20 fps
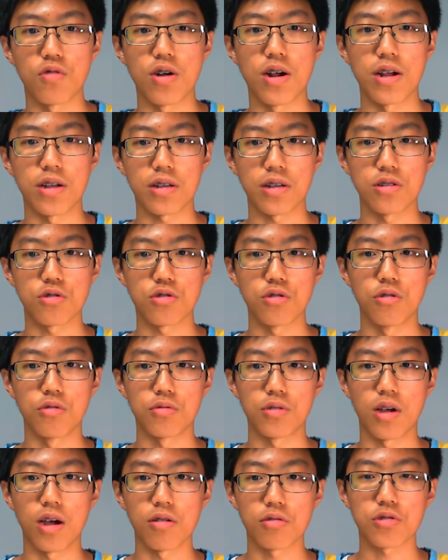rank. And so
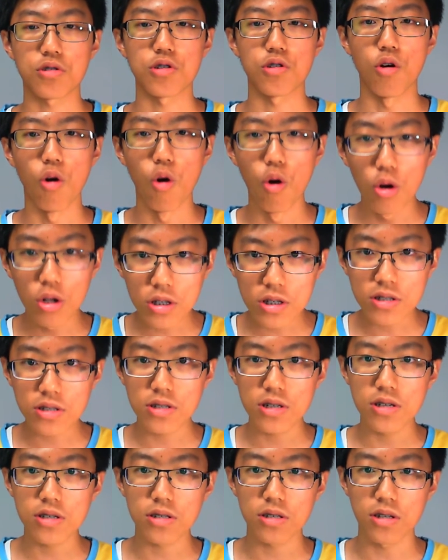that was the only
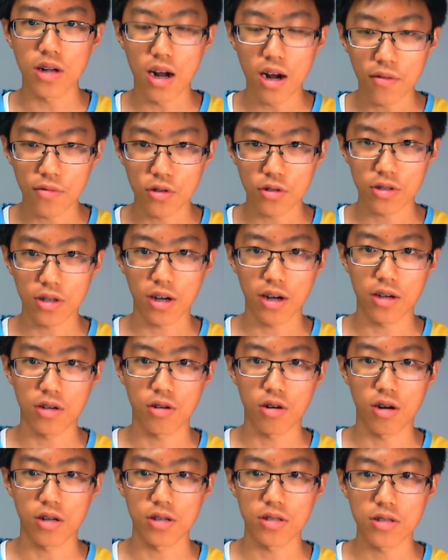season ever that I
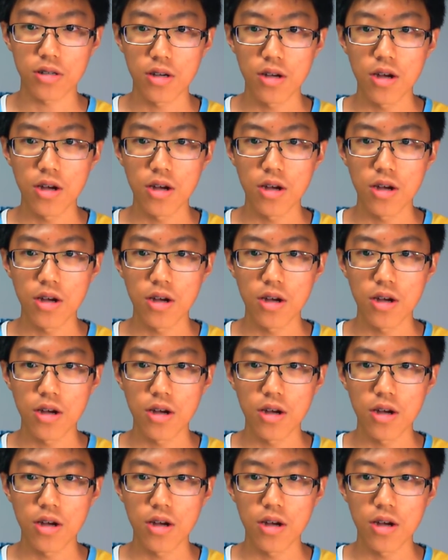got